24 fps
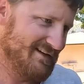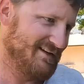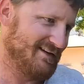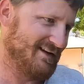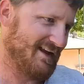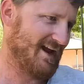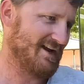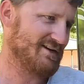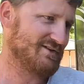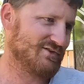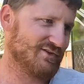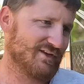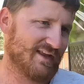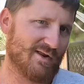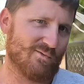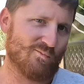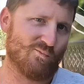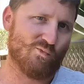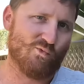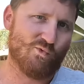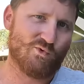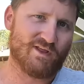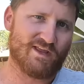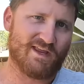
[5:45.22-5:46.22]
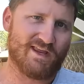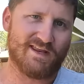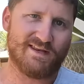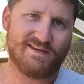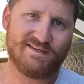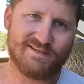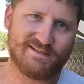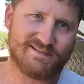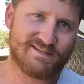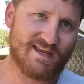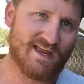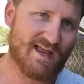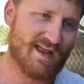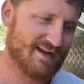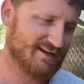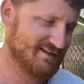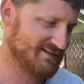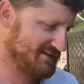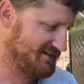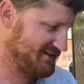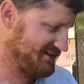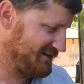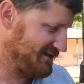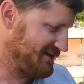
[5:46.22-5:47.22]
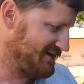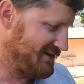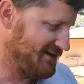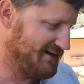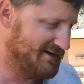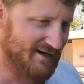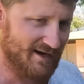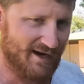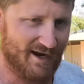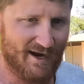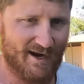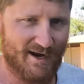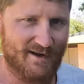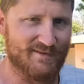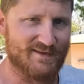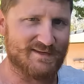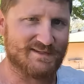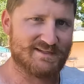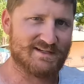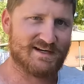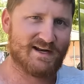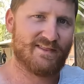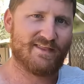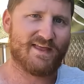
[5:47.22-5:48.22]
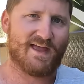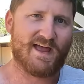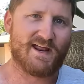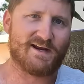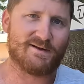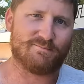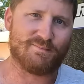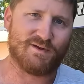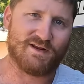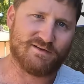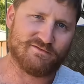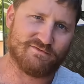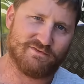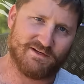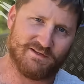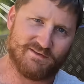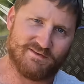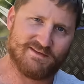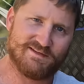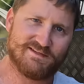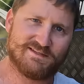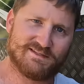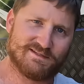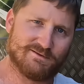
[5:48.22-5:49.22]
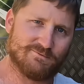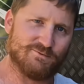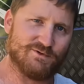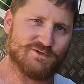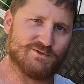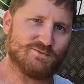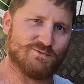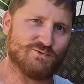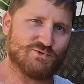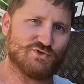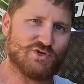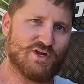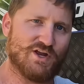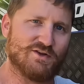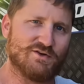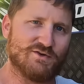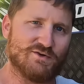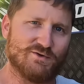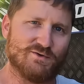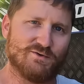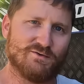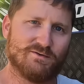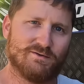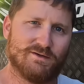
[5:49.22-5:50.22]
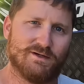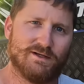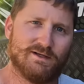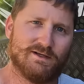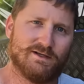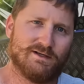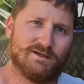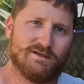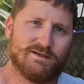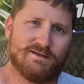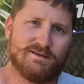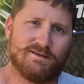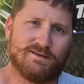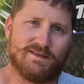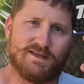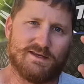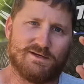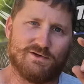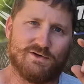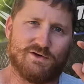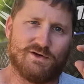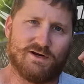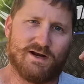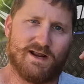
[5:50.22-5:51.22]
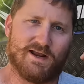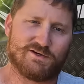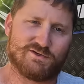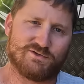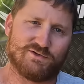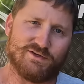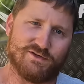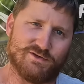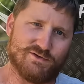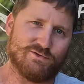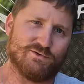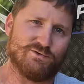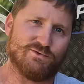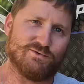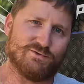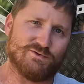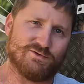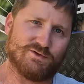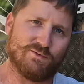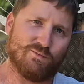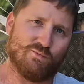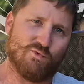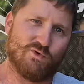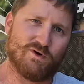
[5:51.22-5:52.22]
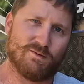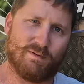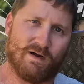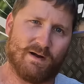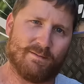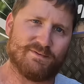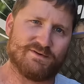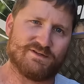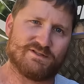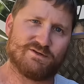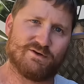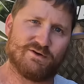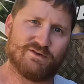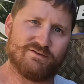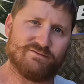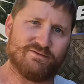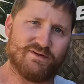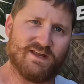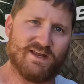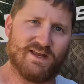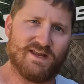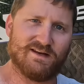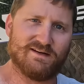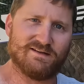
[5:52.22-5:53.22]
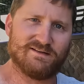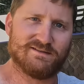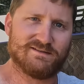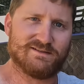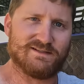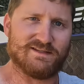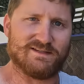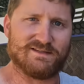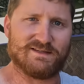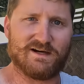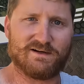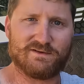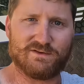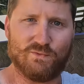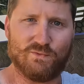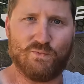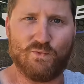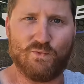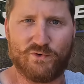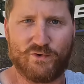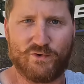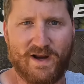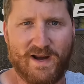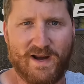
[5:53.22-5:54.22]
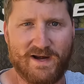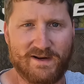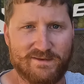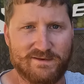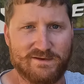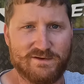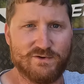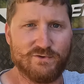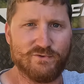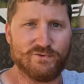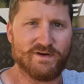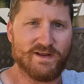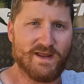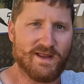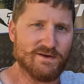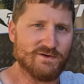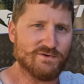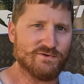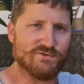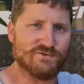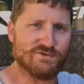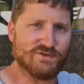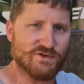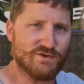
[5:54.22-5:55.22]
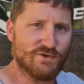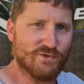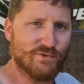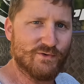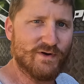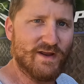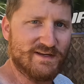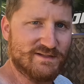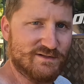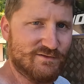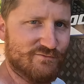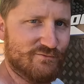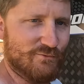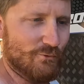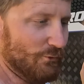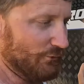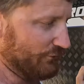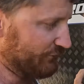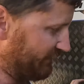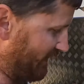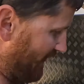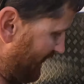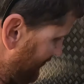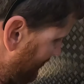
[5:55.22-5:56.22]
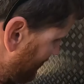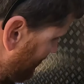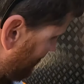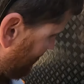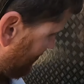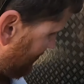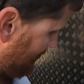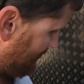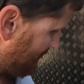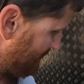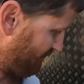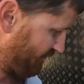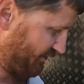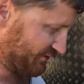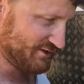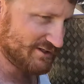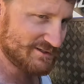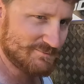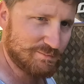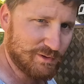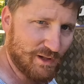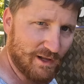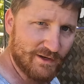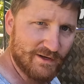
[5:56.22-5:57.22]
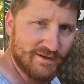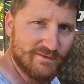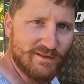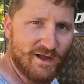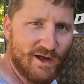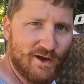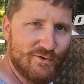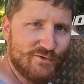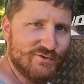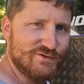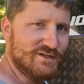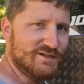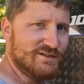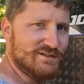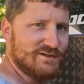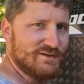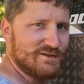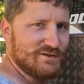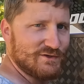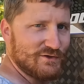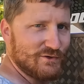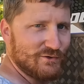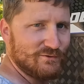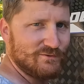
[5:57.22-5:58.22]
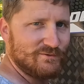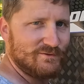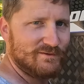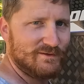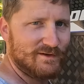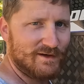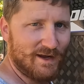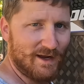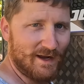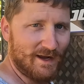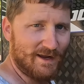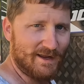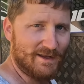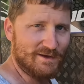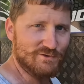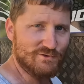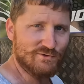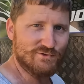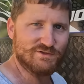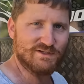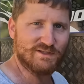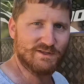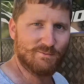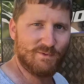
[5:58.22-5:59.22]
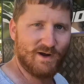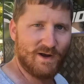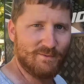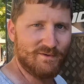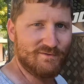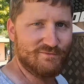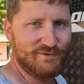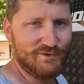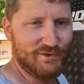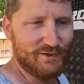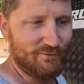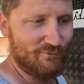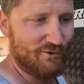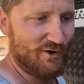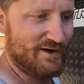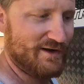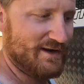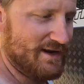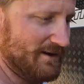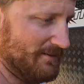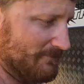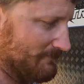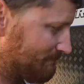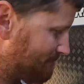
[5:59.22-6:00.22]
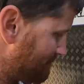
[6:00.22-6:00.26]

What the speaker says: You're actually getting water in your tanks. And there's another added benefit of this, which will show you that you can actually use the water pump inside the van to suck the water out of the ute and use the ute as a 4th tank by just plugging the hose into the ute and using the way we're filling right now.